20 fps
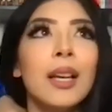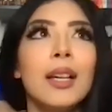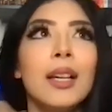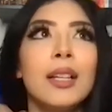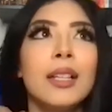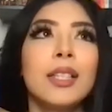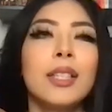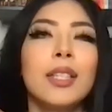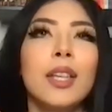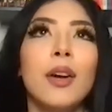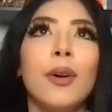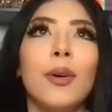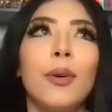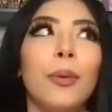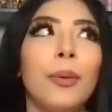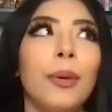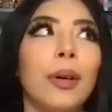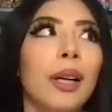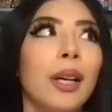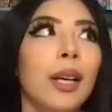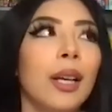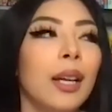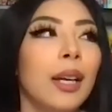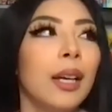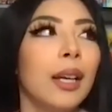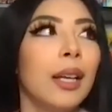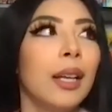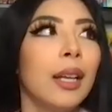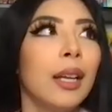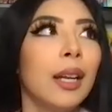So
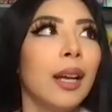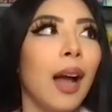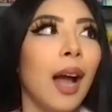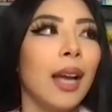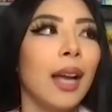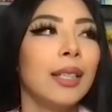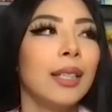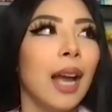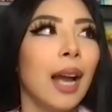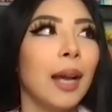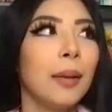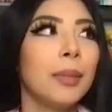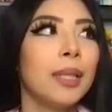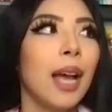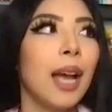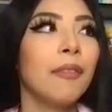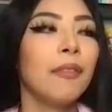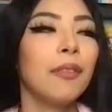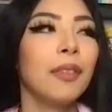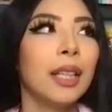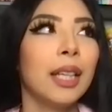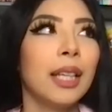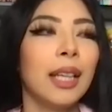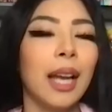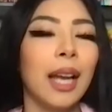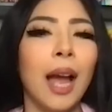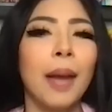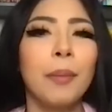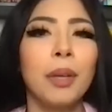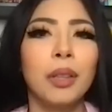I'm definitely
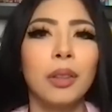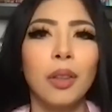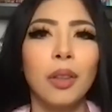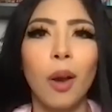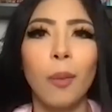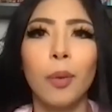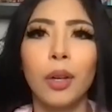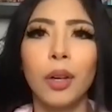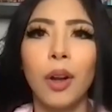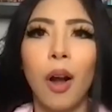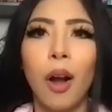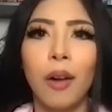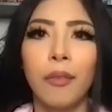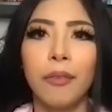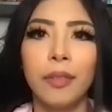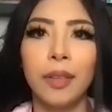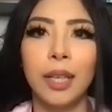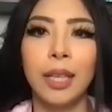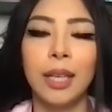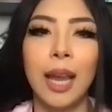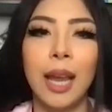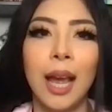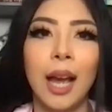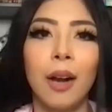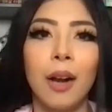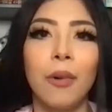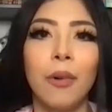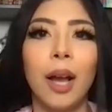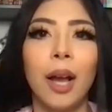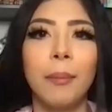like, I'm a lot more confident
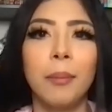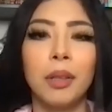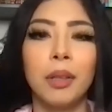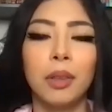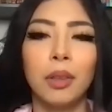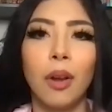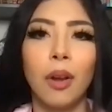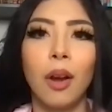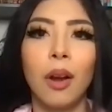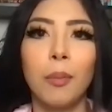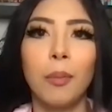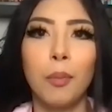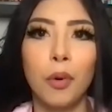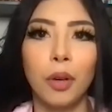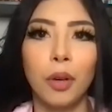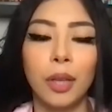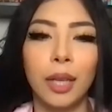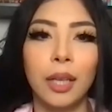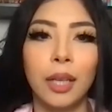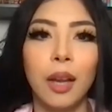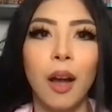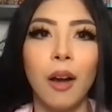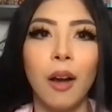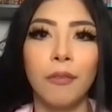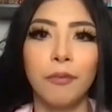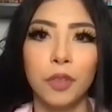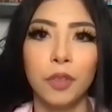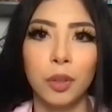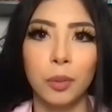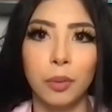now. I'm a lot more like
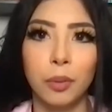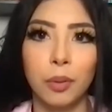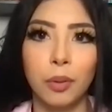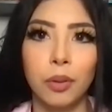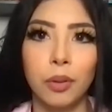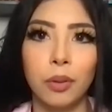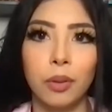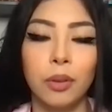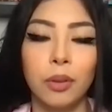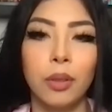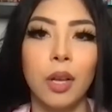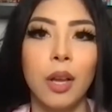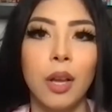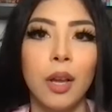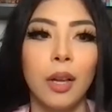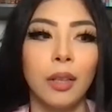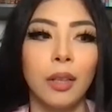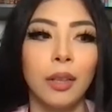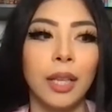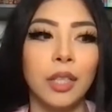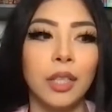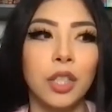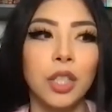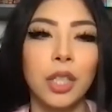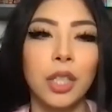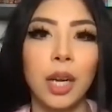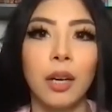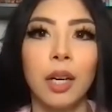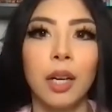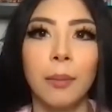comfortable, like
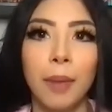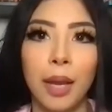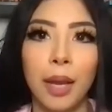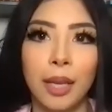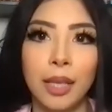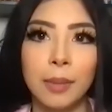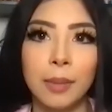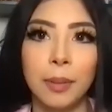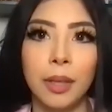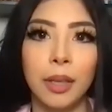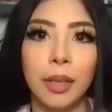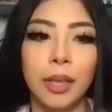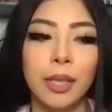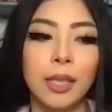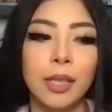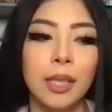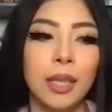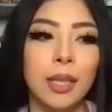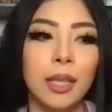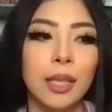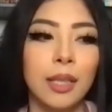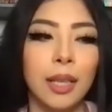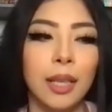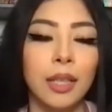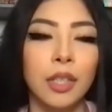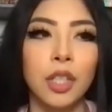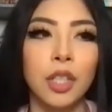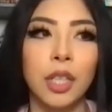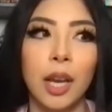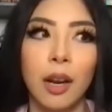sharing my experiences,
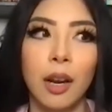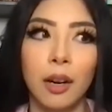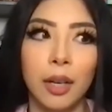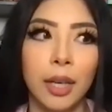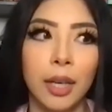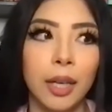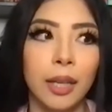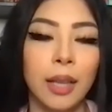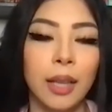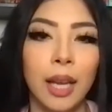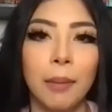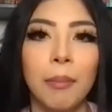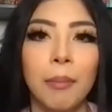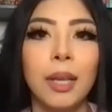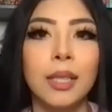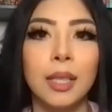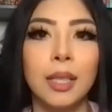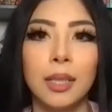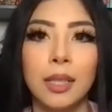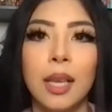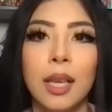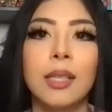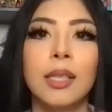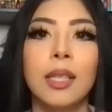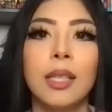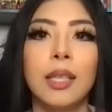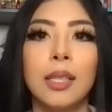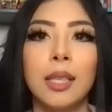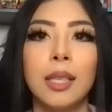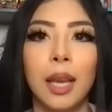like sharing like my
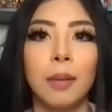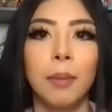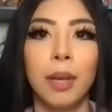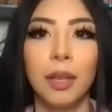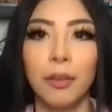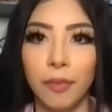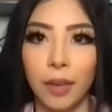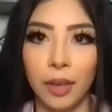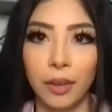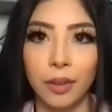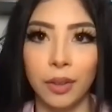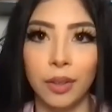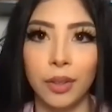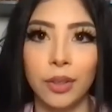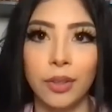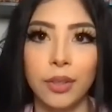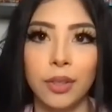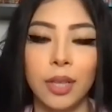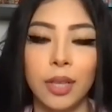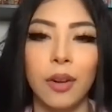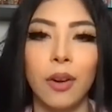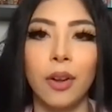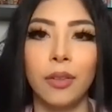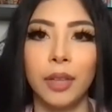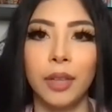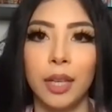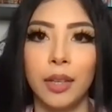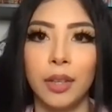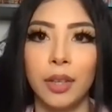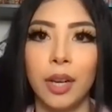successes and my failures, like
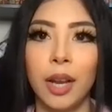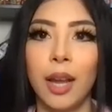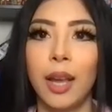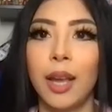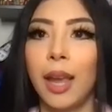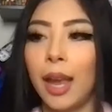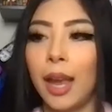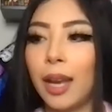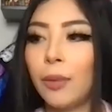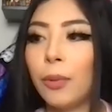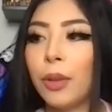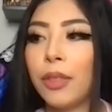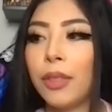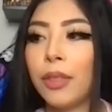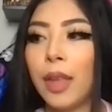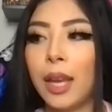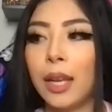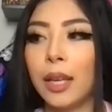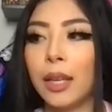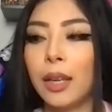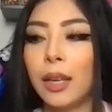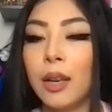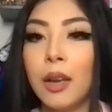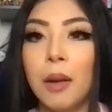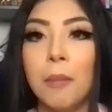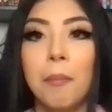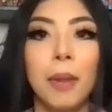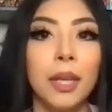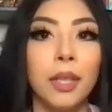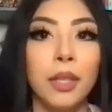on the internet and with like
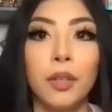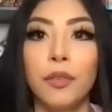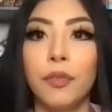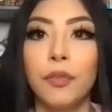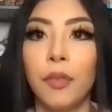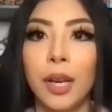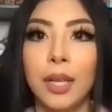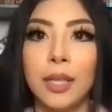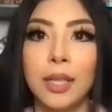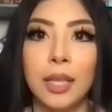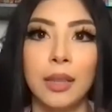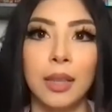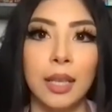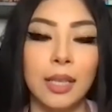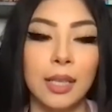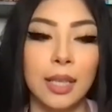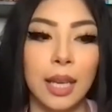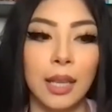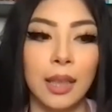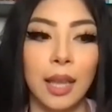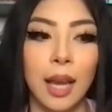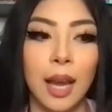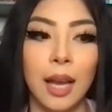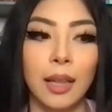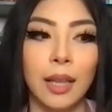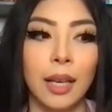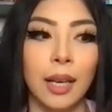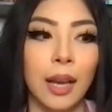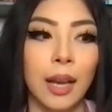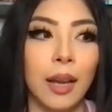my new friends and things like
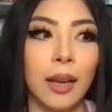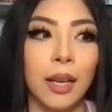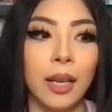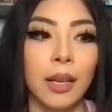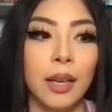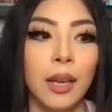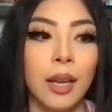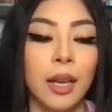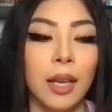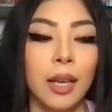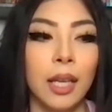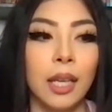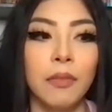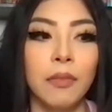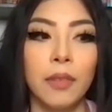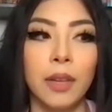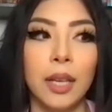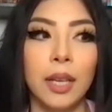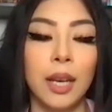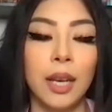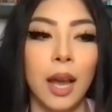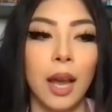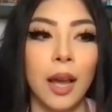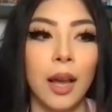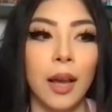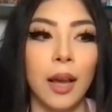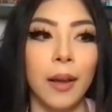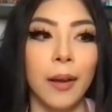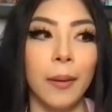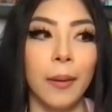that. Like I even,
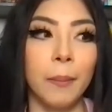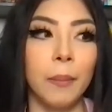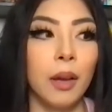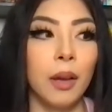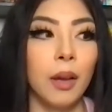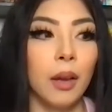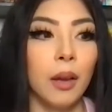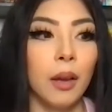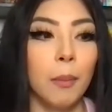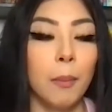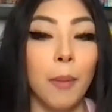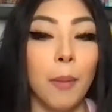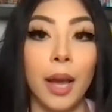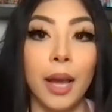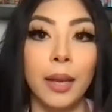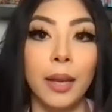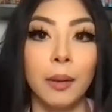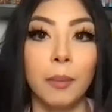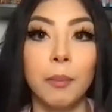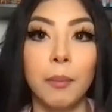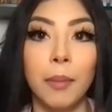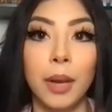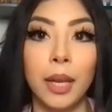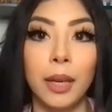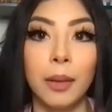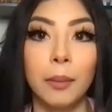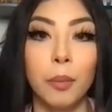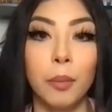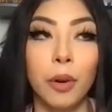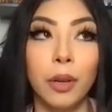
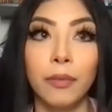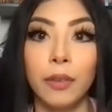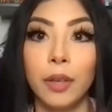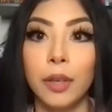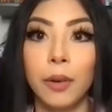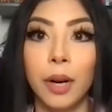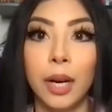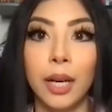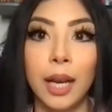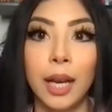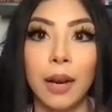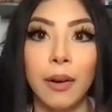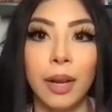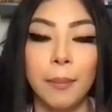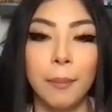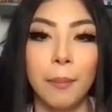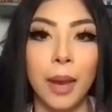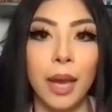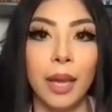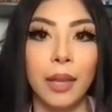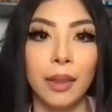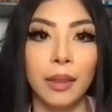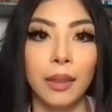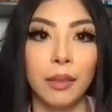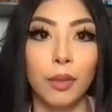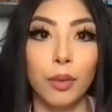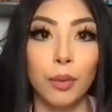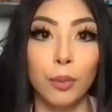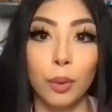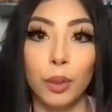my boyfriend right now, I met
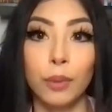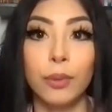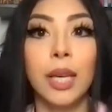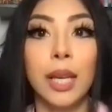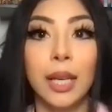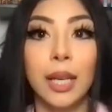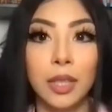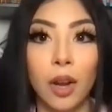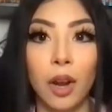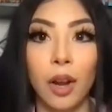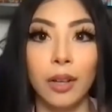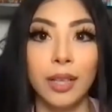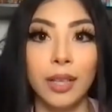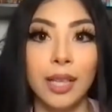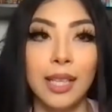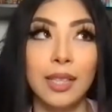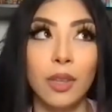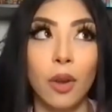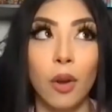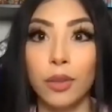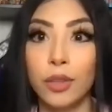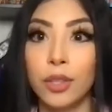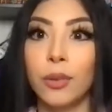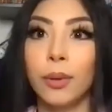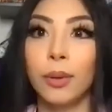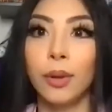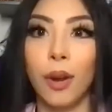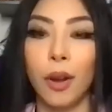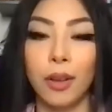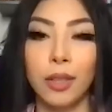through TikTok. He's
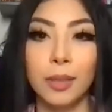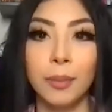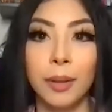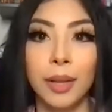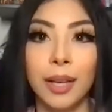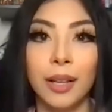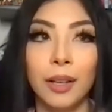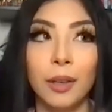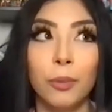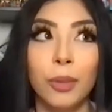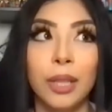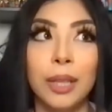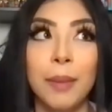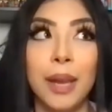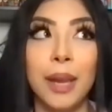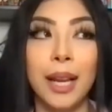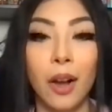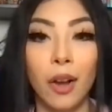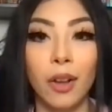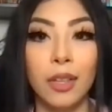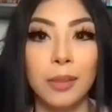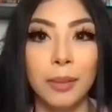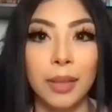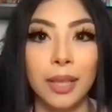also a cosplayer. We make cosplay